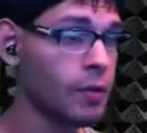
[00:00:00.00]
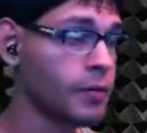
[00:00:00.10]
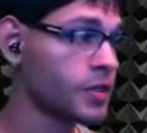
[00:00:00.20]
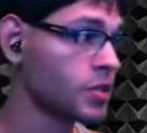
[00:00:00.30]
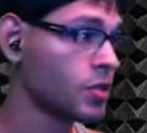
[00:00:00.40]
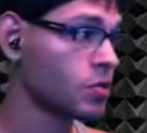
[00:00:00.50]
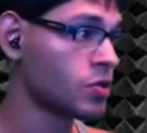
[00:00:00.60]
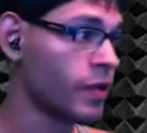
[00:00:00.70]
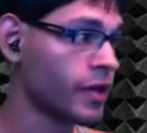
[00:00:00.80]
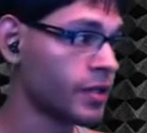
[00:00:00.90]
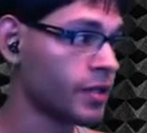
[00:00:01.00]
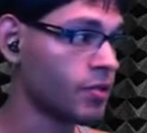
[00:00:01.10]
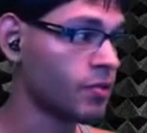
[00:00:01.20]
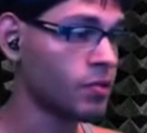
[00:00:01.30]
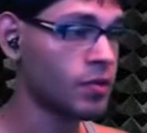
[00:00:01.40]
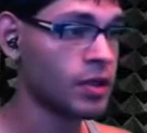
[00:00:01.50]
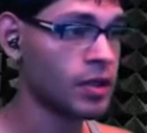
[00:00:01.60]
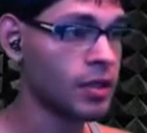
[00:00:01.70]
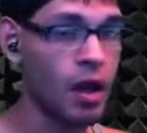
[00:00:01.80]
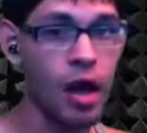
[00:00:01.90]
is to go directly through
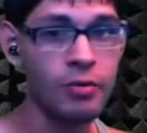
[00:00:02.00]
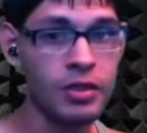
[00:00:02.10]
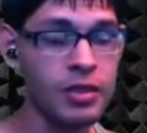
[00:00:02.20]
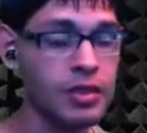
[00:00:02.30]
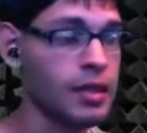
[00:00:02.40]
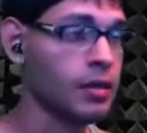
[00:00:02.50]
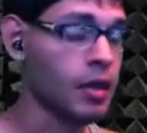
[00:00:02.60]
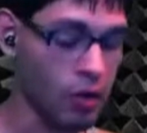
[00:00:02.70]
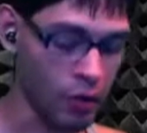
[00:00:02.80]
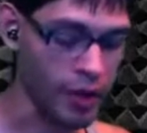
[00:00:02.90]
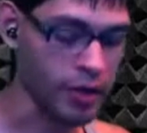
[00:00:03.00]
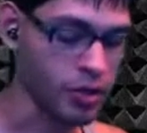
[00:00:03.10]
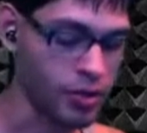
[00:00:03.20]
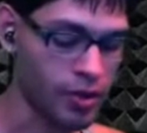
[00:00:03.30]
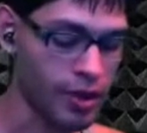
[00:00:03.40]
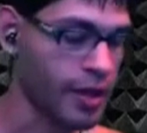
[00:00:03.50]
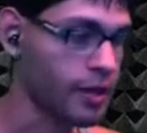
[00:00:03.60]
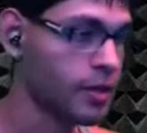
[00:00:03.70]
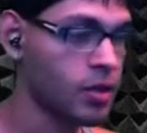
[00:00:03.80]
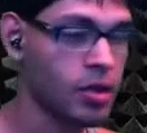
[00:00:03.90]
the options setting. go ahead and show you that.
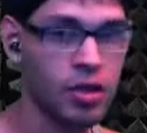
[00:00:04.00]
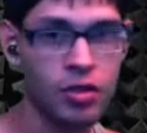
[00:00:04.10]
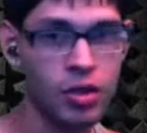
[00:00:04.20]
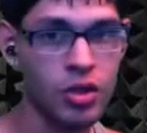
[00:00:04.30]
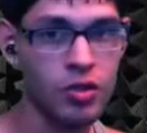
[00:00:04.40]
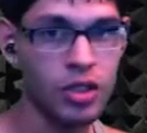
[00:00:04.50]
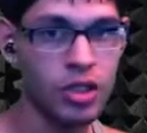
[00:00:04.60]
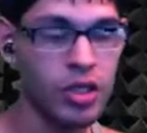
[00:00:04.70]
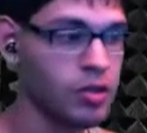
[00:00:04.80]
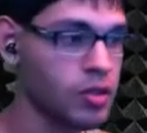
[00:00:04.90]
You can usually do the shaders